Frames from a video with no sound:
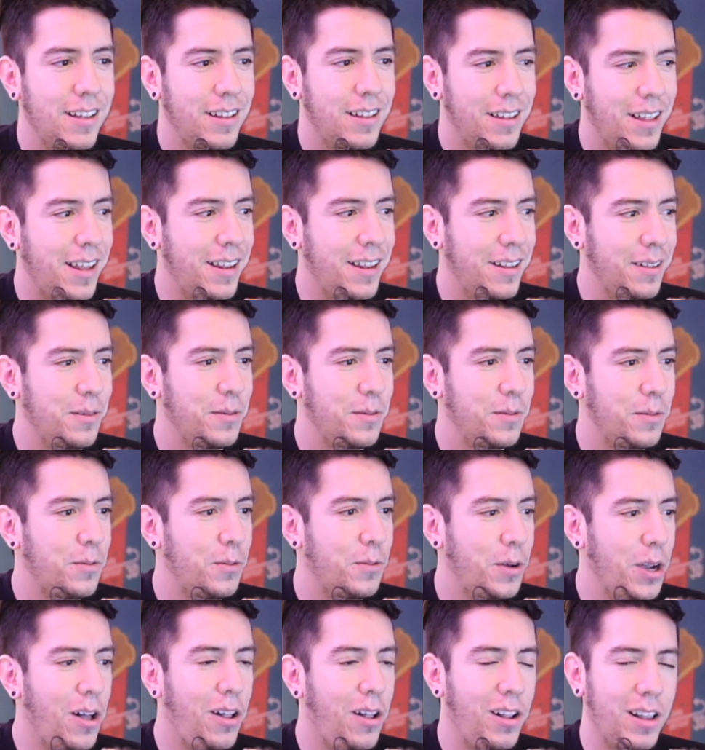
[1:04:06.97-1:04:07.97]
And
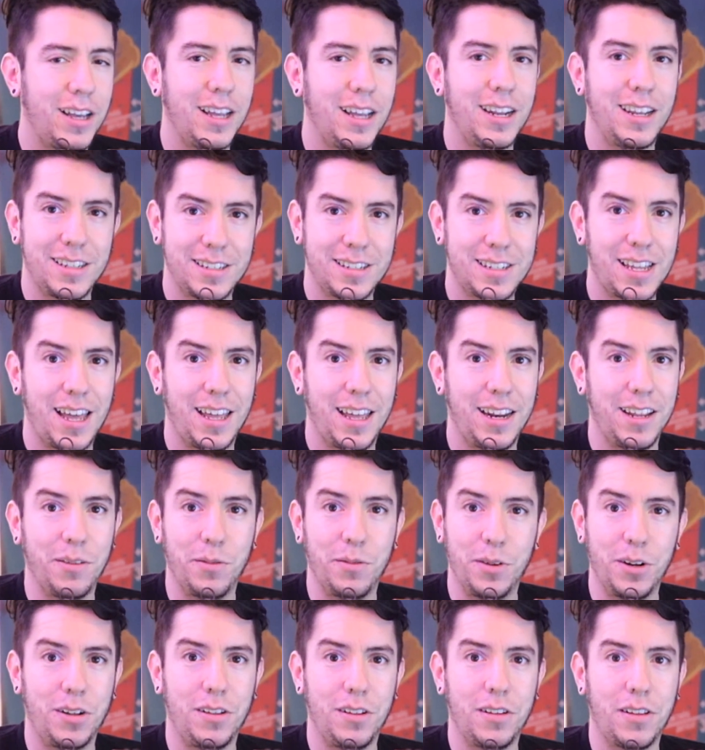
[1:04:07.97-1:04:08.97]
we all get
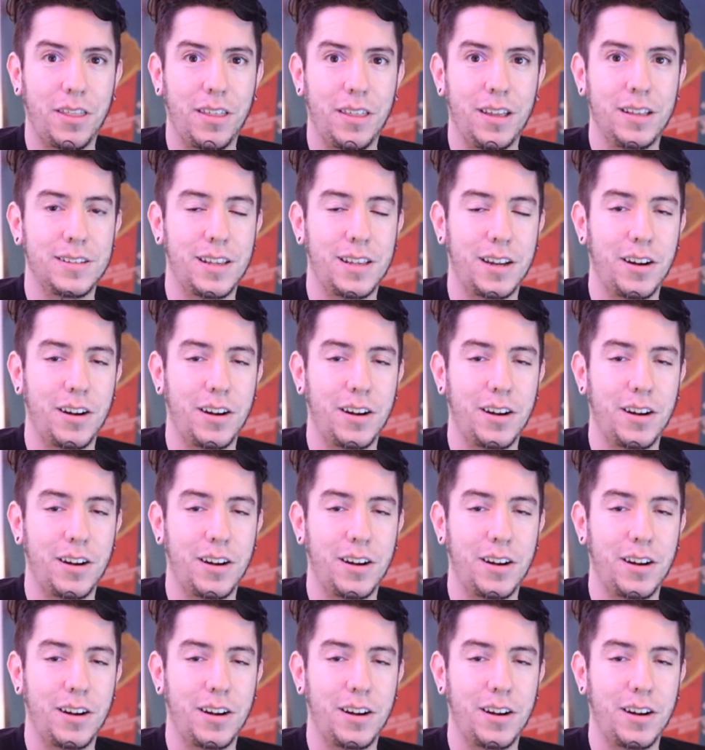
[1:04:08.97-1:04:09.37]
excited with all the things